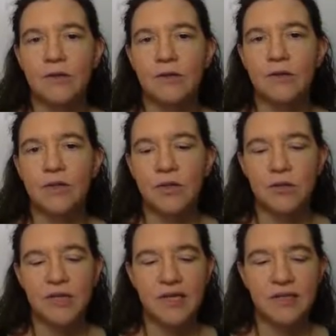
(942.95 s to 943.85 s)

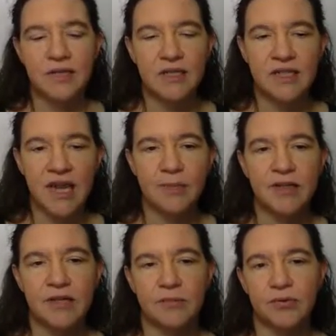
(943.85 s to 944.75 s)
So here's an attempt
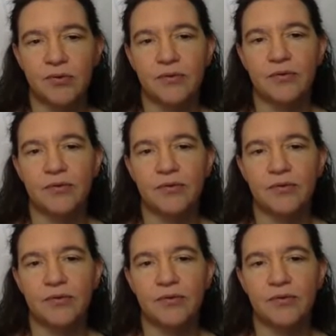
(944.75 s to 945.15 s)
at proof.